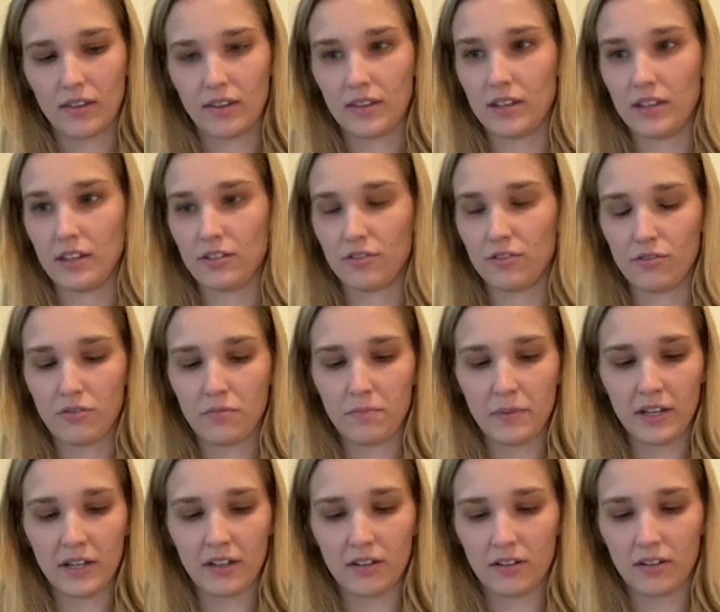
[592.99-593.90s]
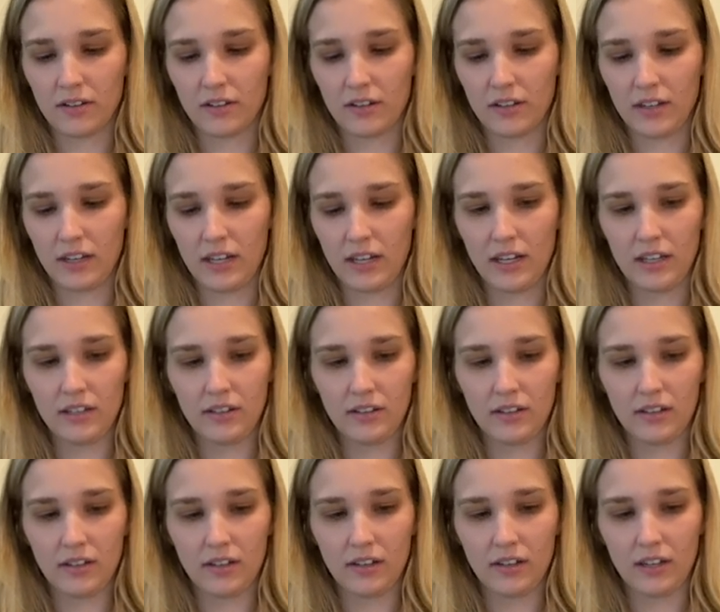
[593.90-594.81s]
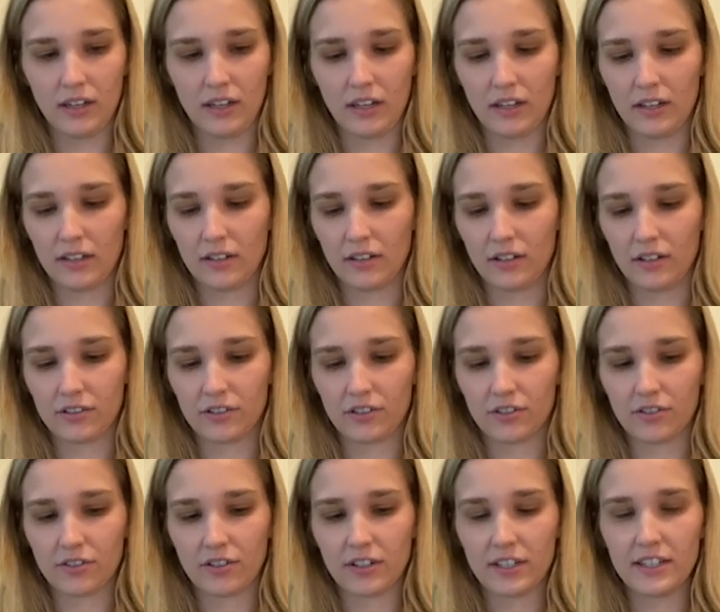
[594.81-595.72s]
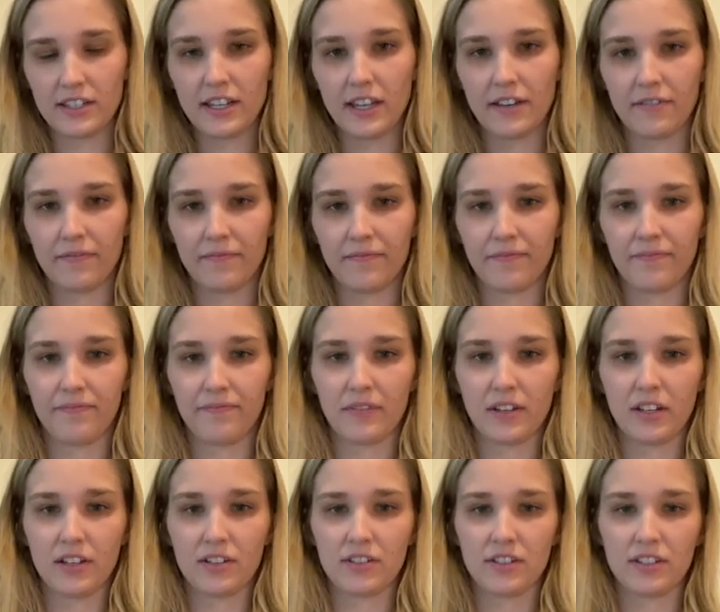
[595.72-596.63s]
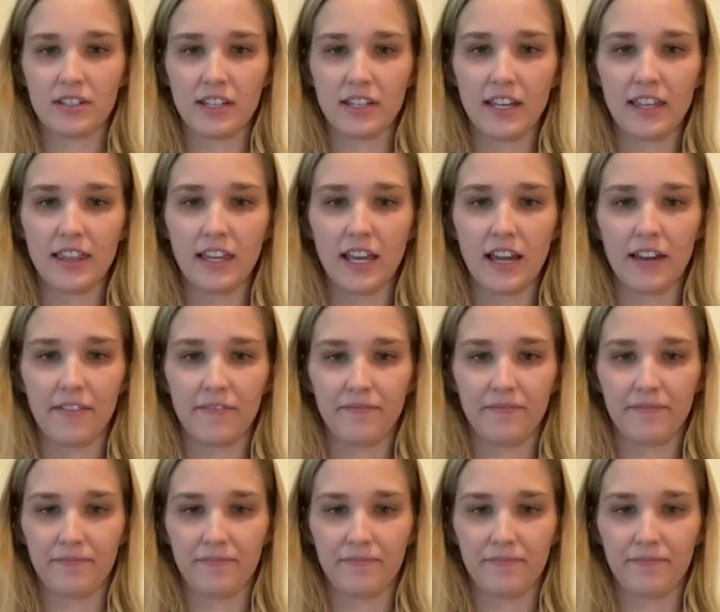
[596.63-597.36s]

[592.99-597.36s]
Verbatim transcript: the toothpick in, and they're just going to sit just like that.